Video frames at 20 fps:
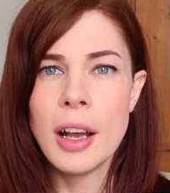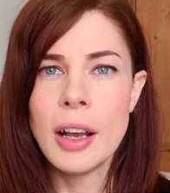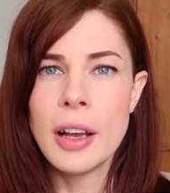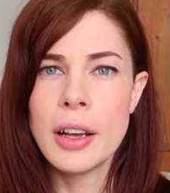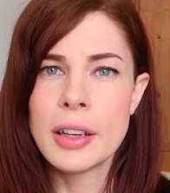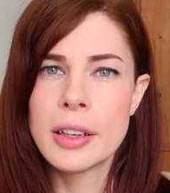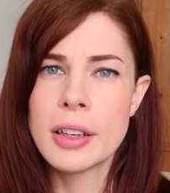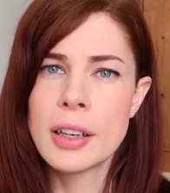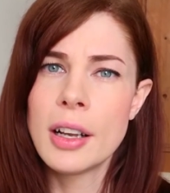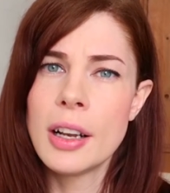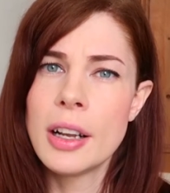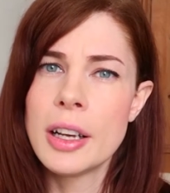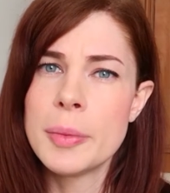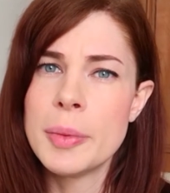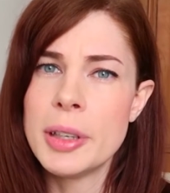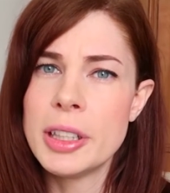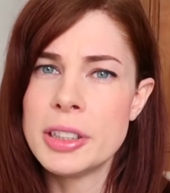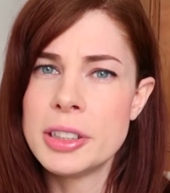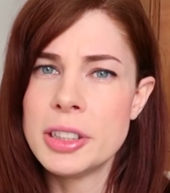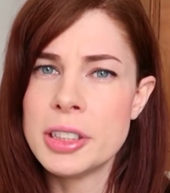
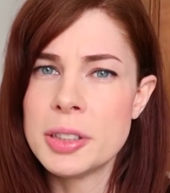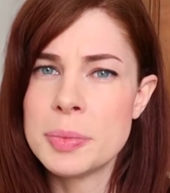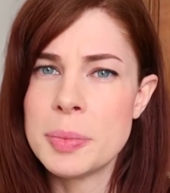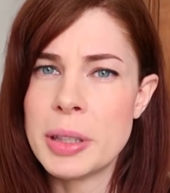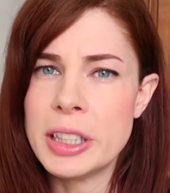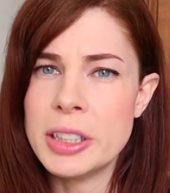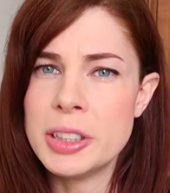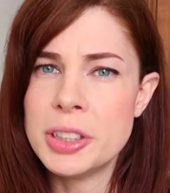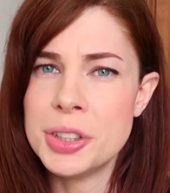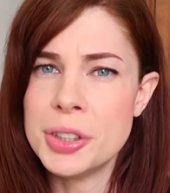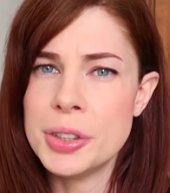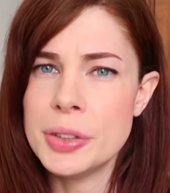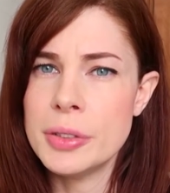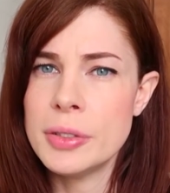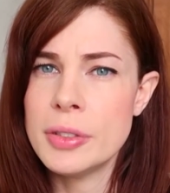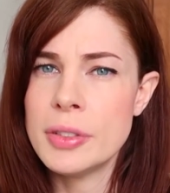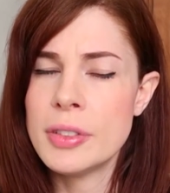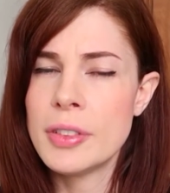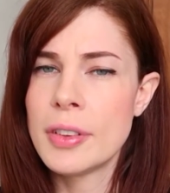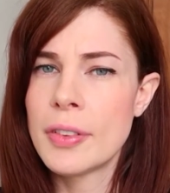Climate just makes
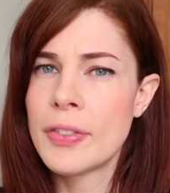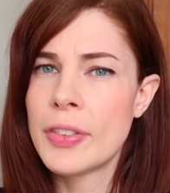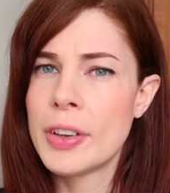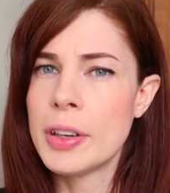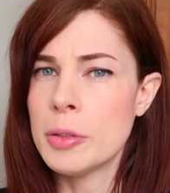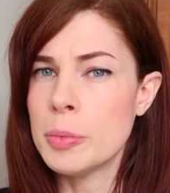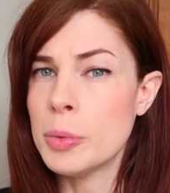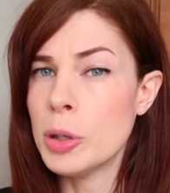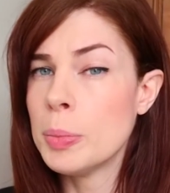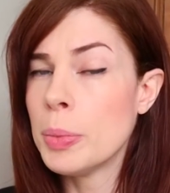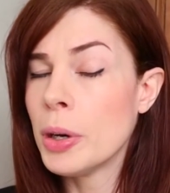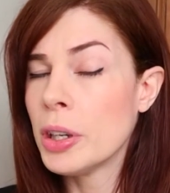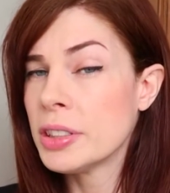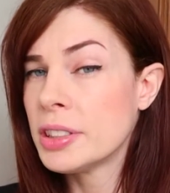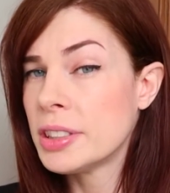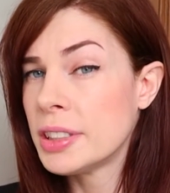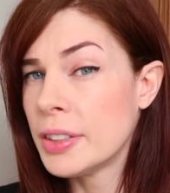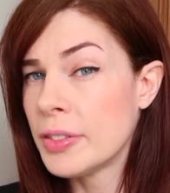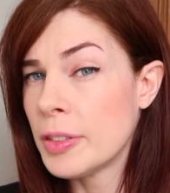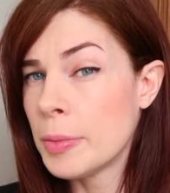you feel more
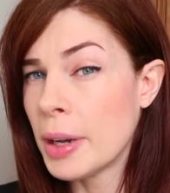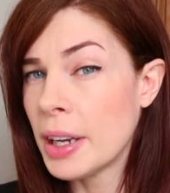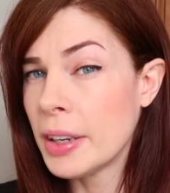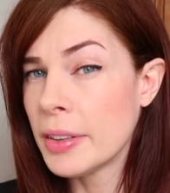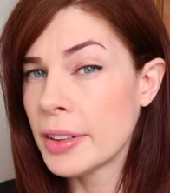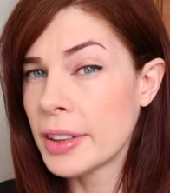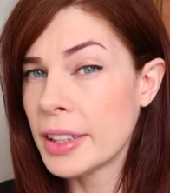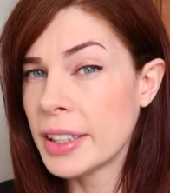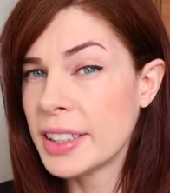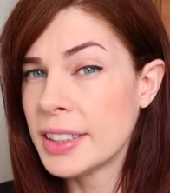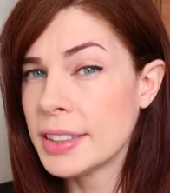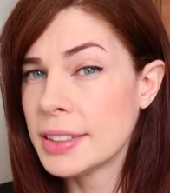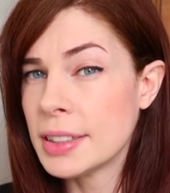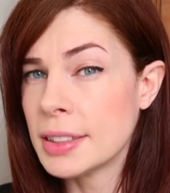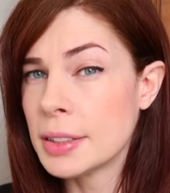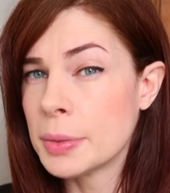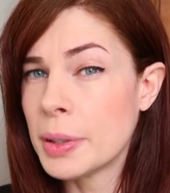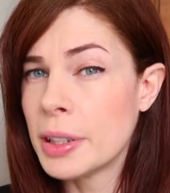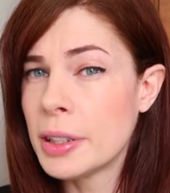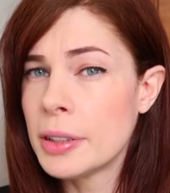positive about things
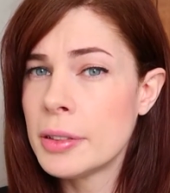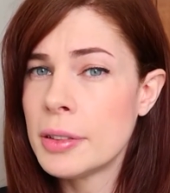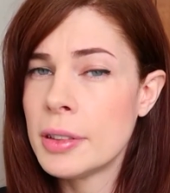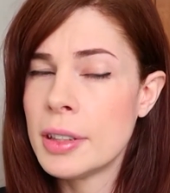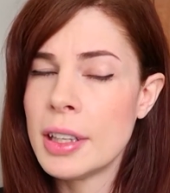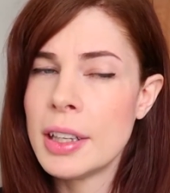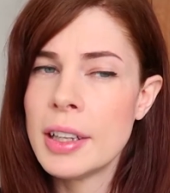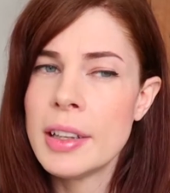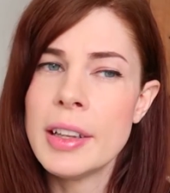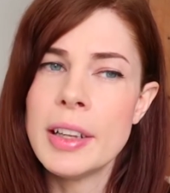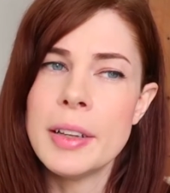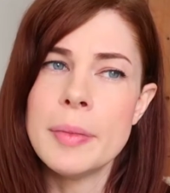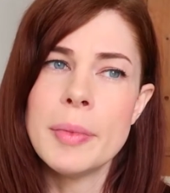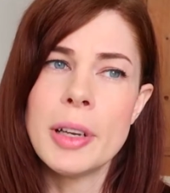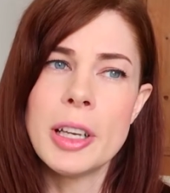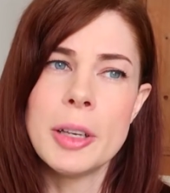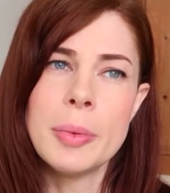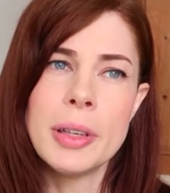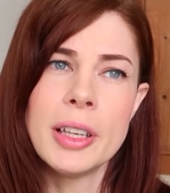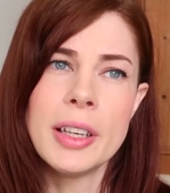as well than
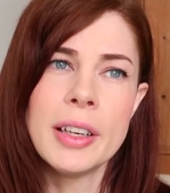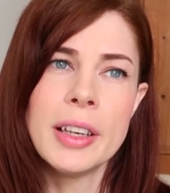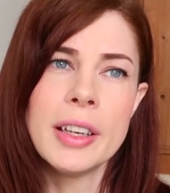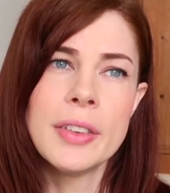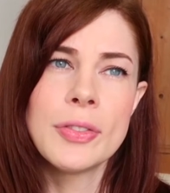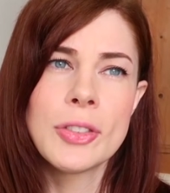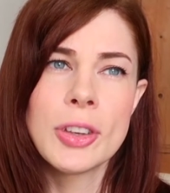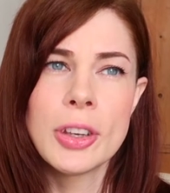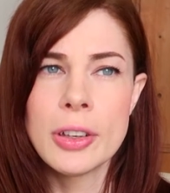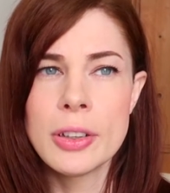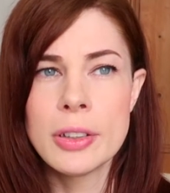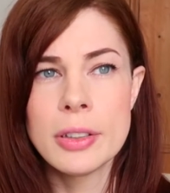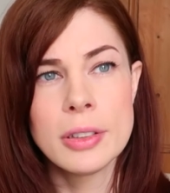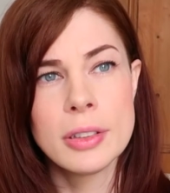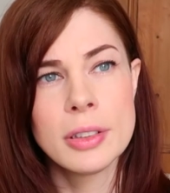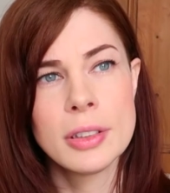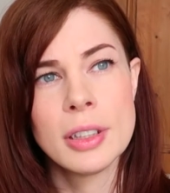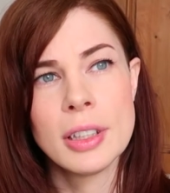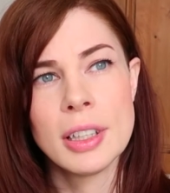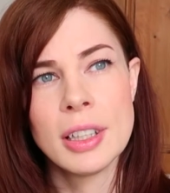maybe if you're
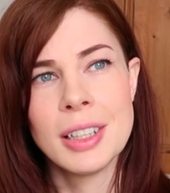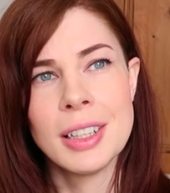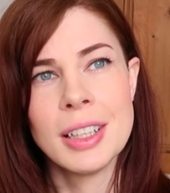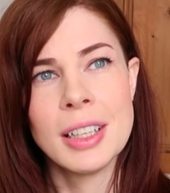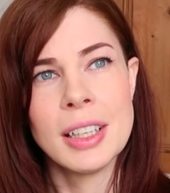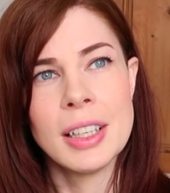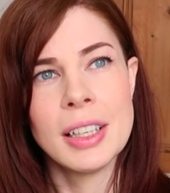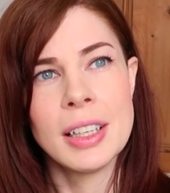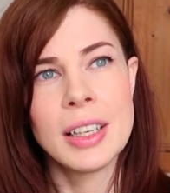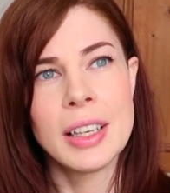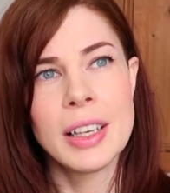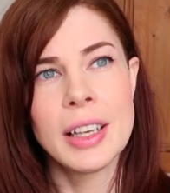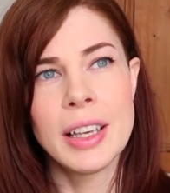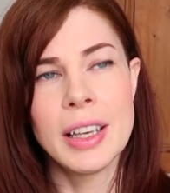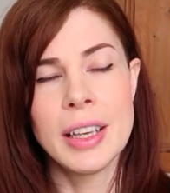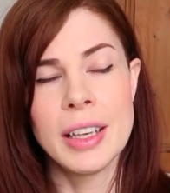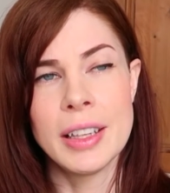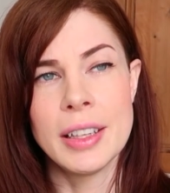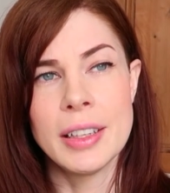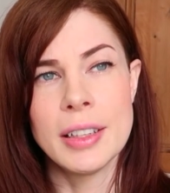
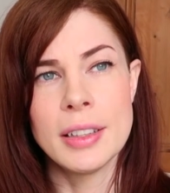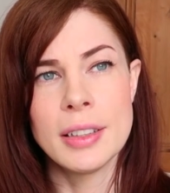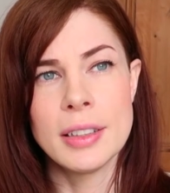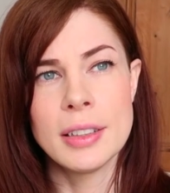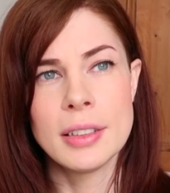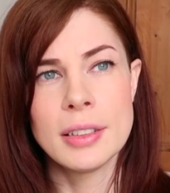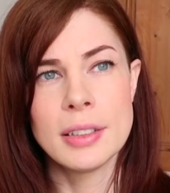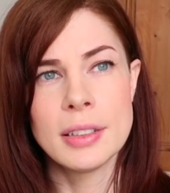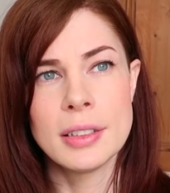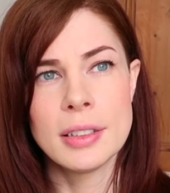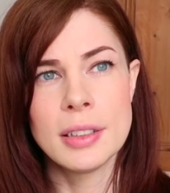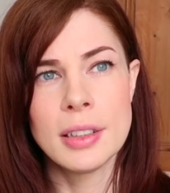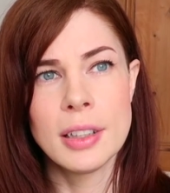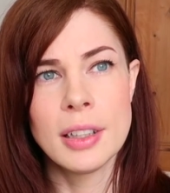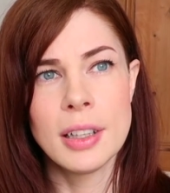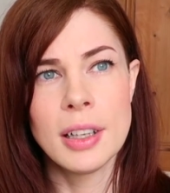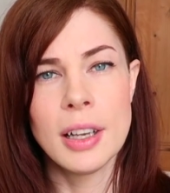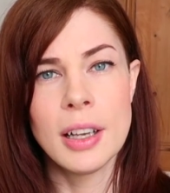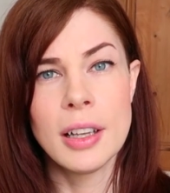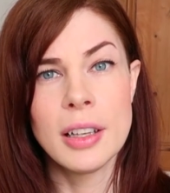in
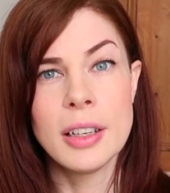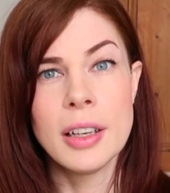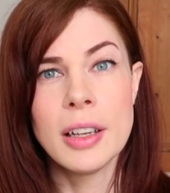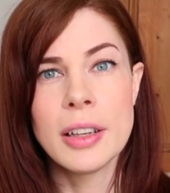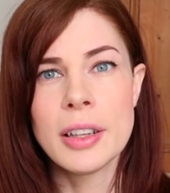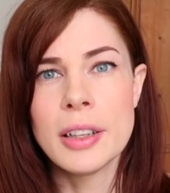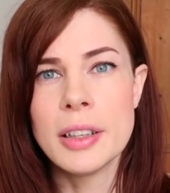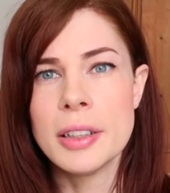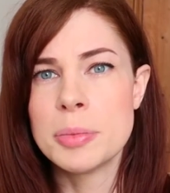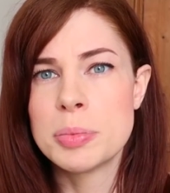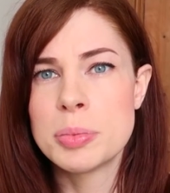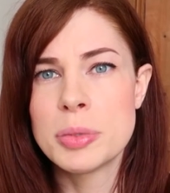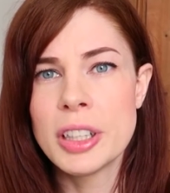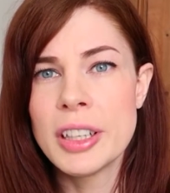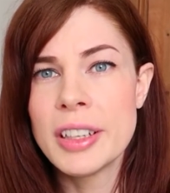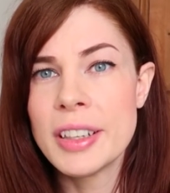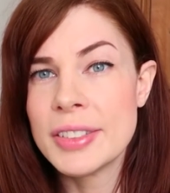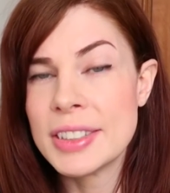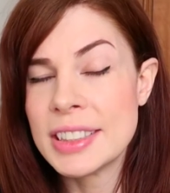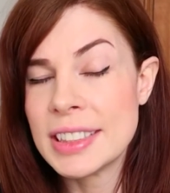another
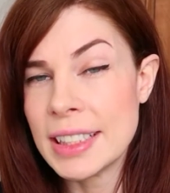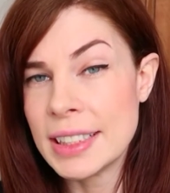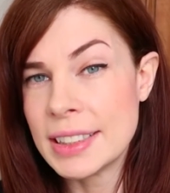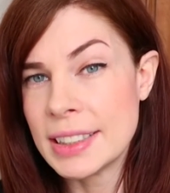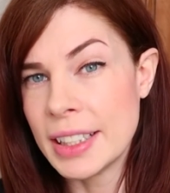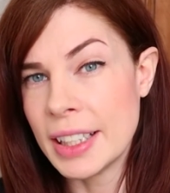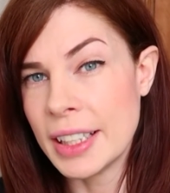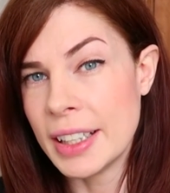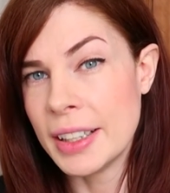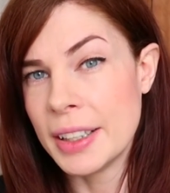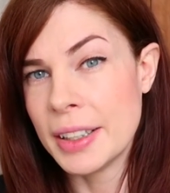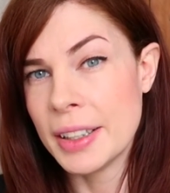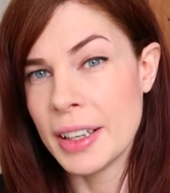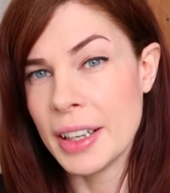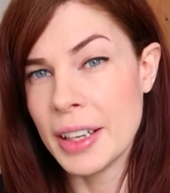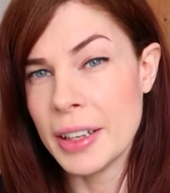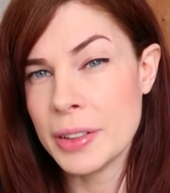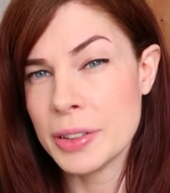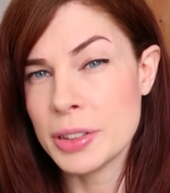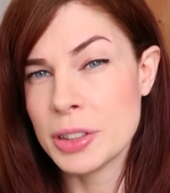kind of city
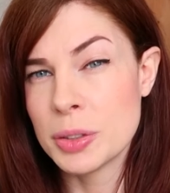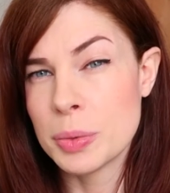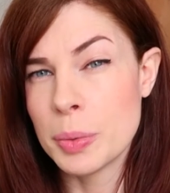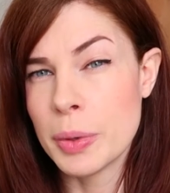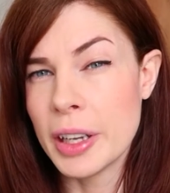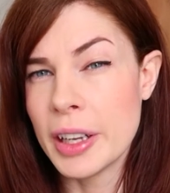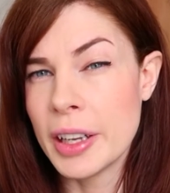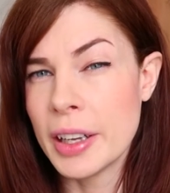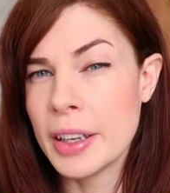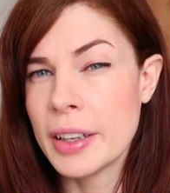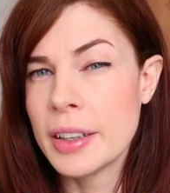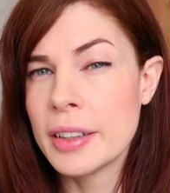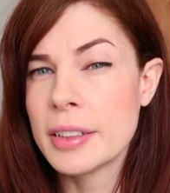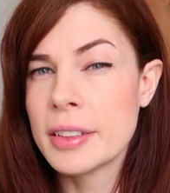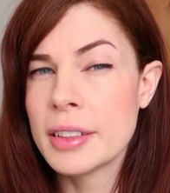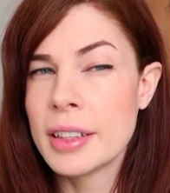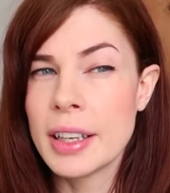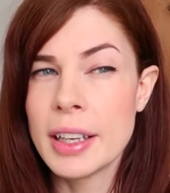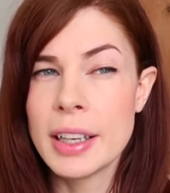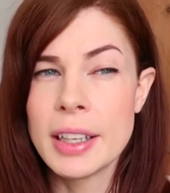elsewhere
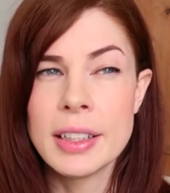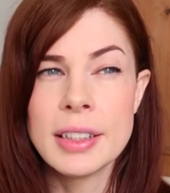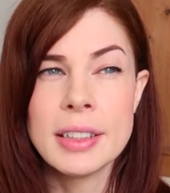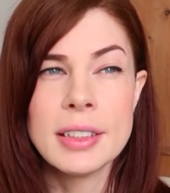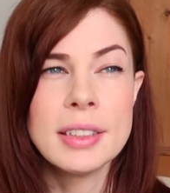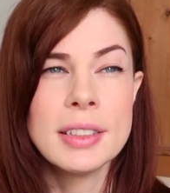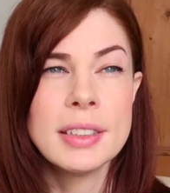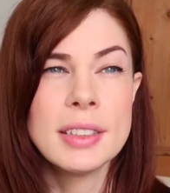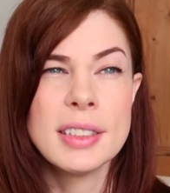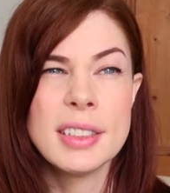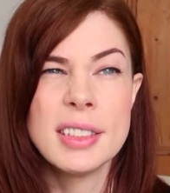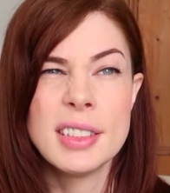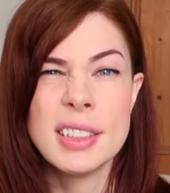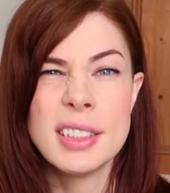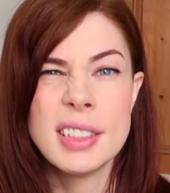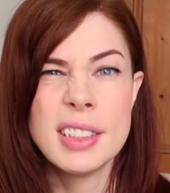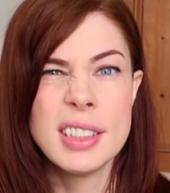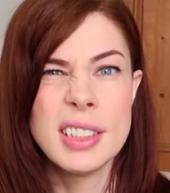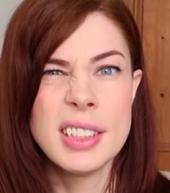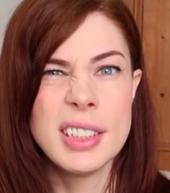and
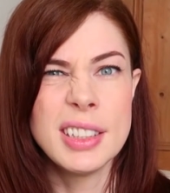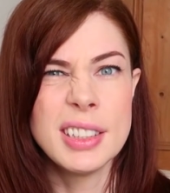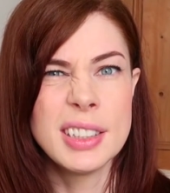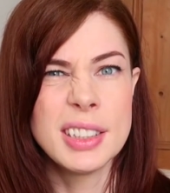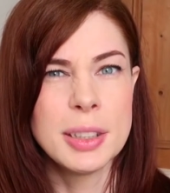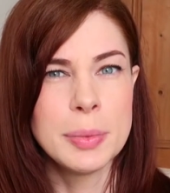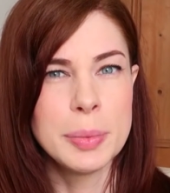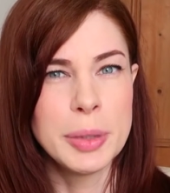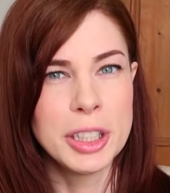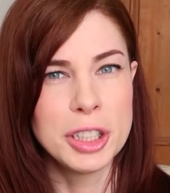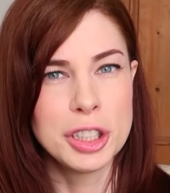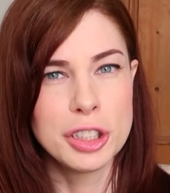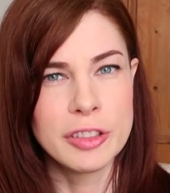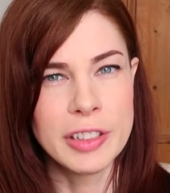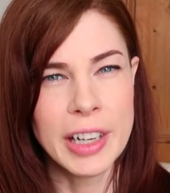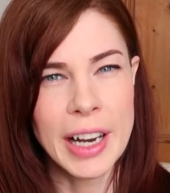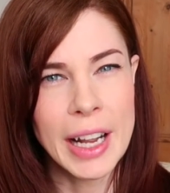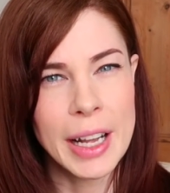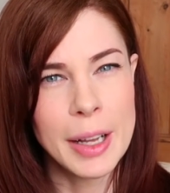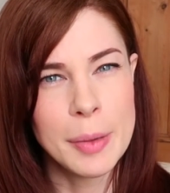it's a bit
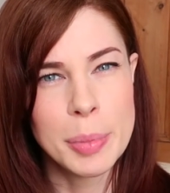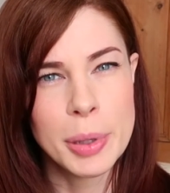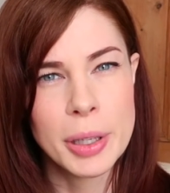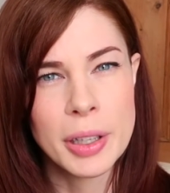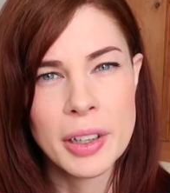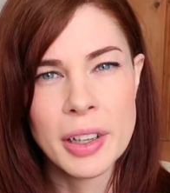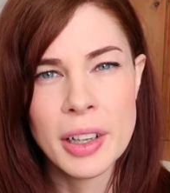drab.